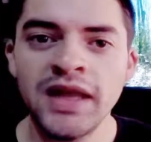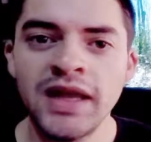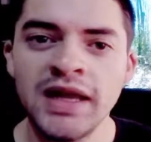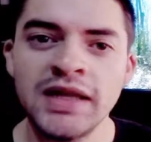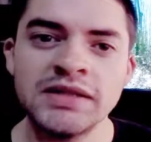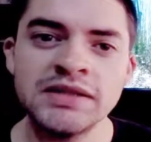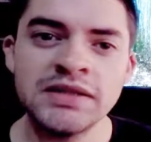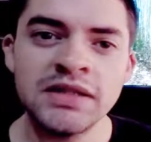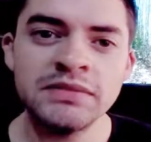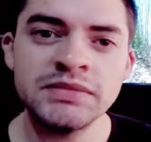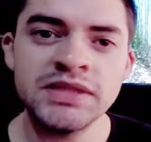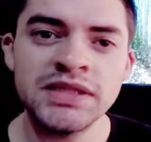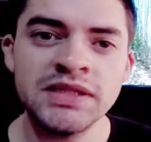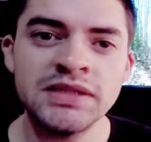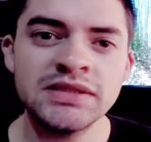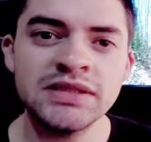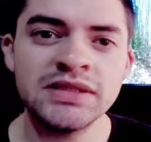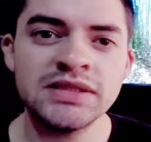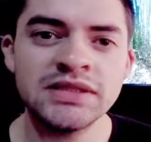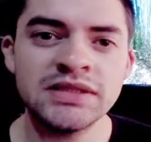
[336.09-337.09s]
And
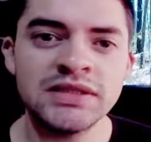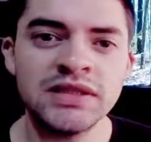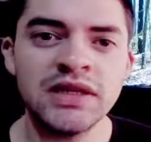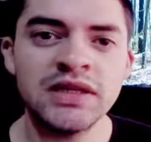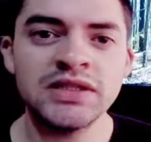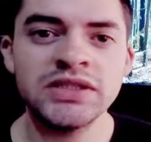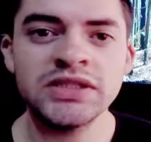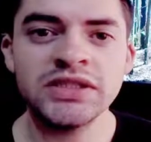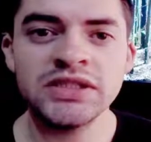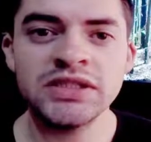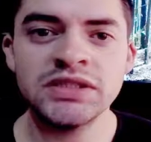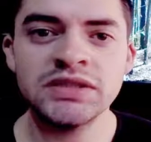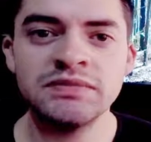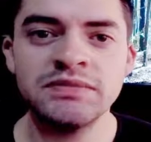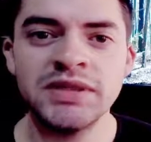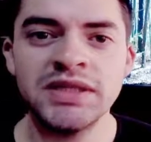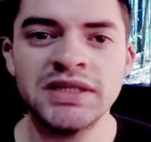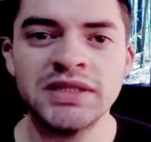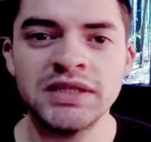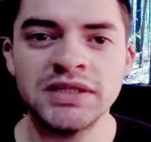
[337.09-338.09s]
sometimes it's not just
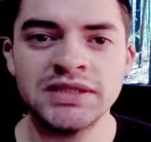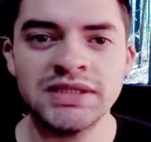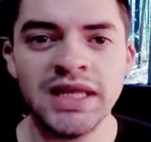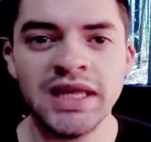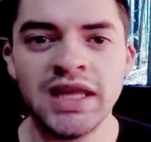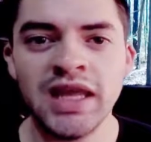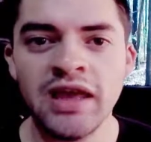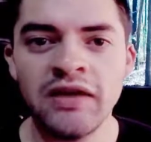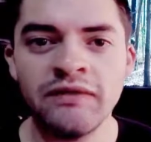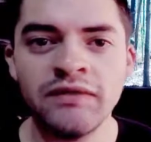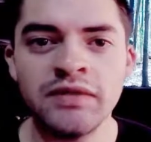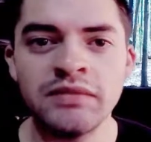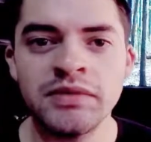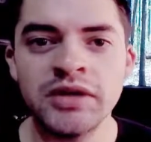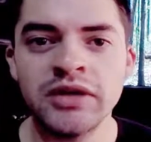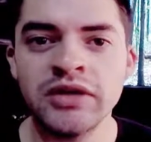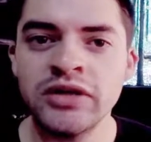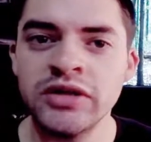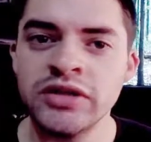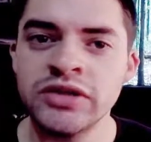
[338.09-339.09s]
because they came from
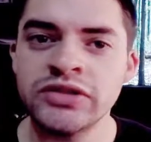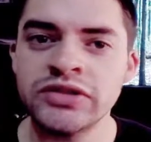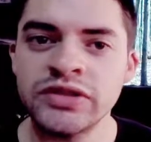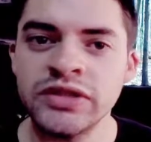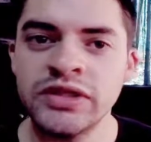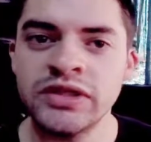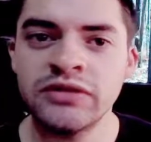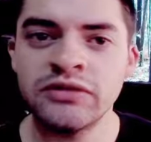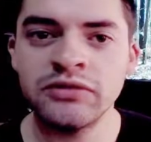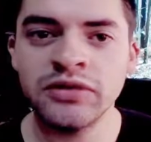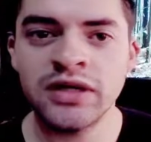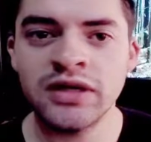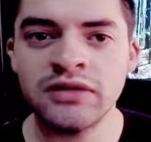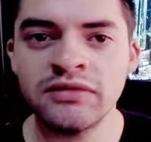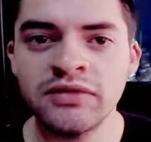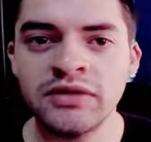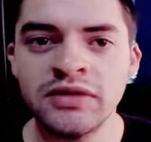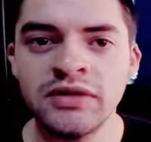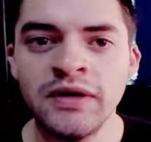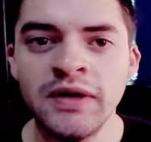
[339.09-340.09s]
their country or
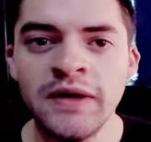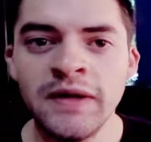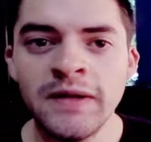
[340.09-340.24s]
whatever.